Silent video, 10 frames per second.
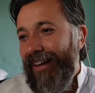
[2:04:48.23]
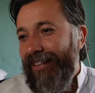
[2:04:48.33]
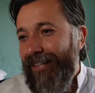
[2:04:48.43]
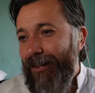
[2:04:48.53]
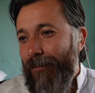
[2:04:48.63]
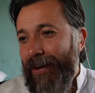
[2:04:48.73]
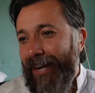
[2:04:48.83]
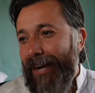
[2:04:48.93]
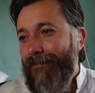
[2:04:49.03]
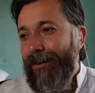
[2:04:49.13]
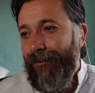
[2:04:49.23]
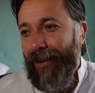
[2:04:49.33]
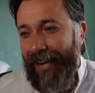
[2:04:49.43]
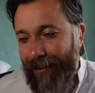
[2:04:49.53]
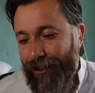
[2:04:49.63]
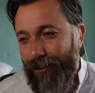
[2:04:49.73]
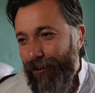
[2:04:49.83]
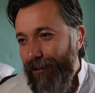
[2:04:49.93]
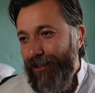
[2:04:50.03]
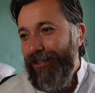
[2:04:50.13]
until we have Virtual House
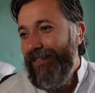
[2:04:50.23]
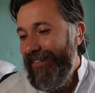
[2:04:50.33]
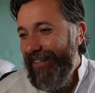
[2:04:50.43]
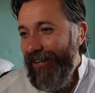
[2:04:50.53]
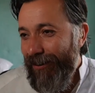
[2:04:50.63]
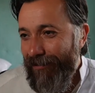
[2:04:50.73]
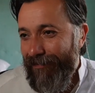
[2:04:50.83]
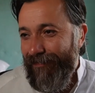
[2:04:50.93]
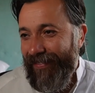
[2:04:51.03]
Church, you know,